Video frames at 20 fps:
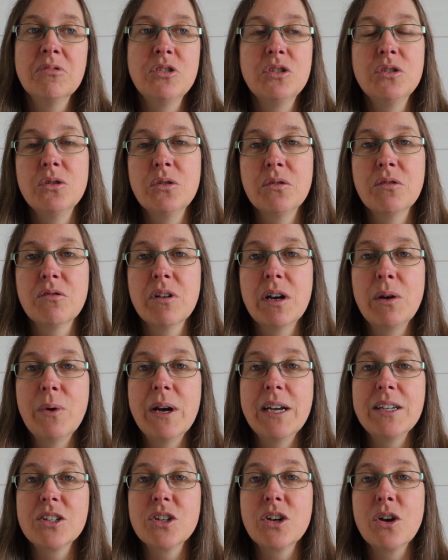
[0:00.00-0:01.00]
2 or 3
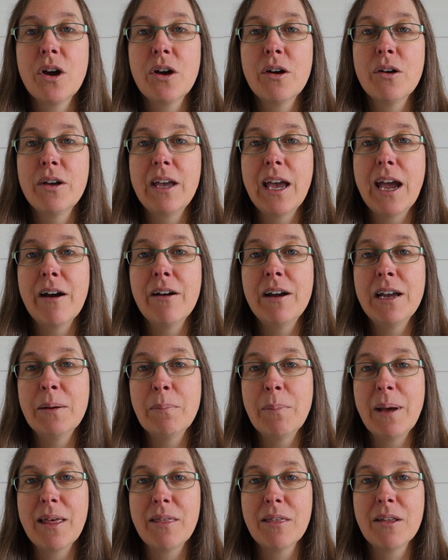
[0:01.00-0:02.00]
weeks ago, Gary and
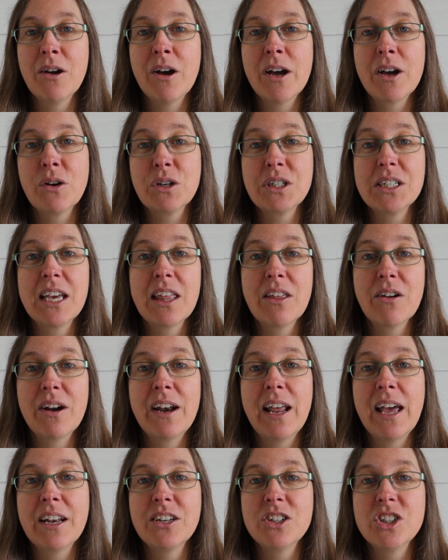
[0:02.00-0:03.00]
Beth and I got together
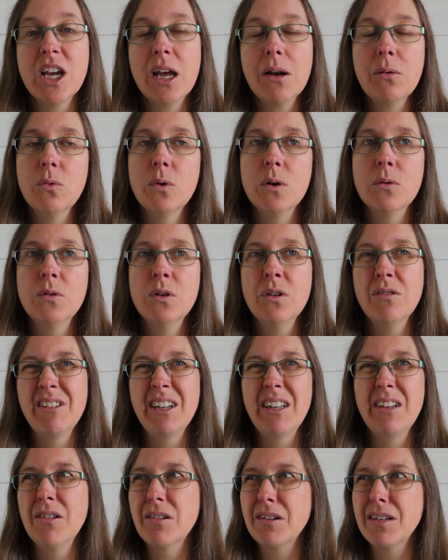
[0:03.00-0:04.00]
and had a chat. Well, not
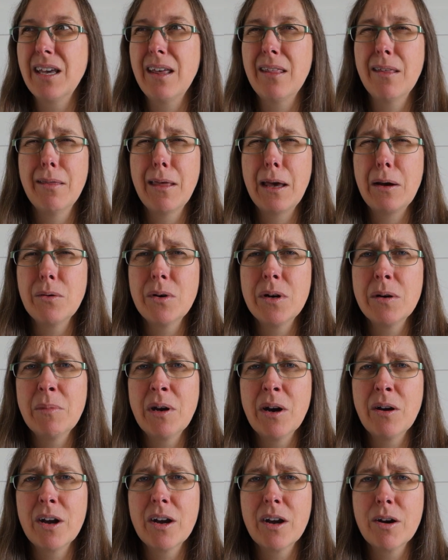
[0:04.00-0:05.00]
really got together. They were in
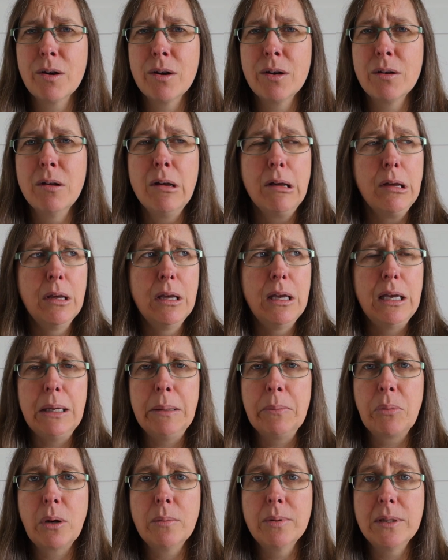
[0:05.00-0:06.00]
America and
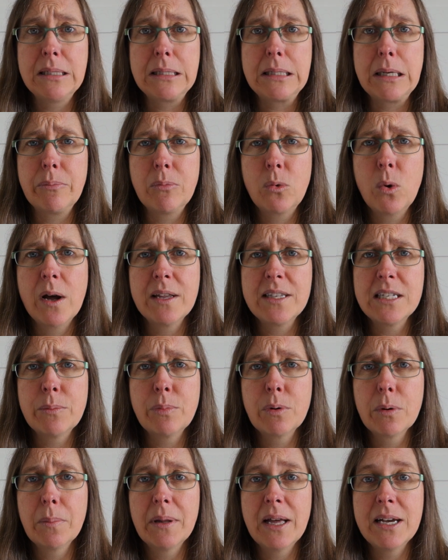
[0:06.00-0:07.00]
in probably quite
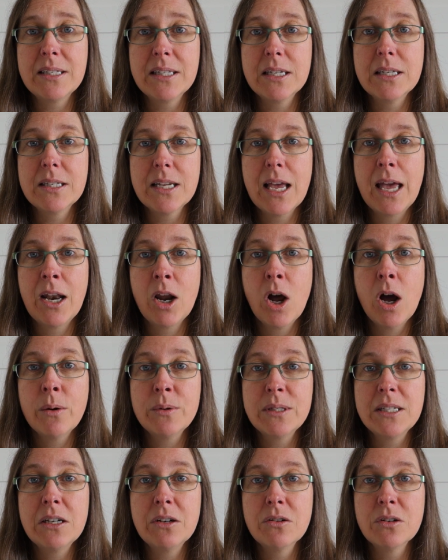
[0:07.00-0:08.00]
separate places, and I
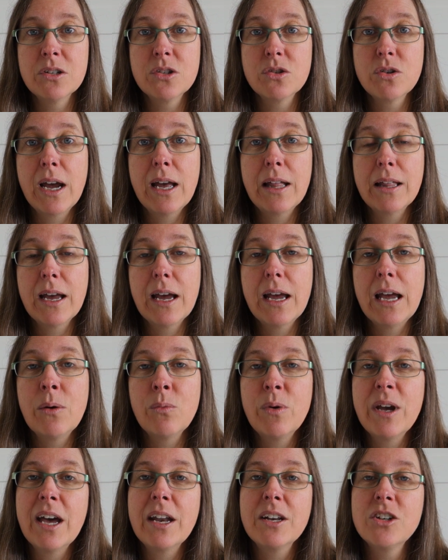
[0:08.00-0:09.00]
was here in Australia, and
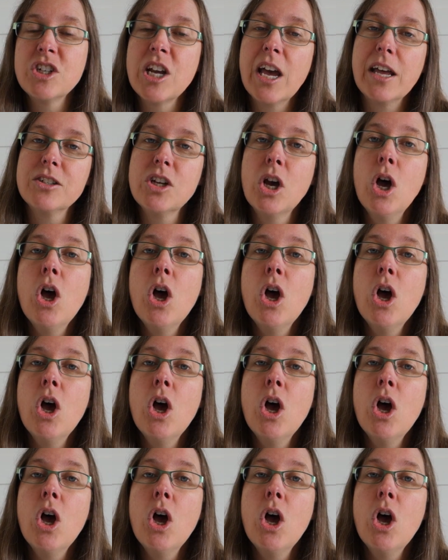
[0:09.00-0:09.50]
we had a chat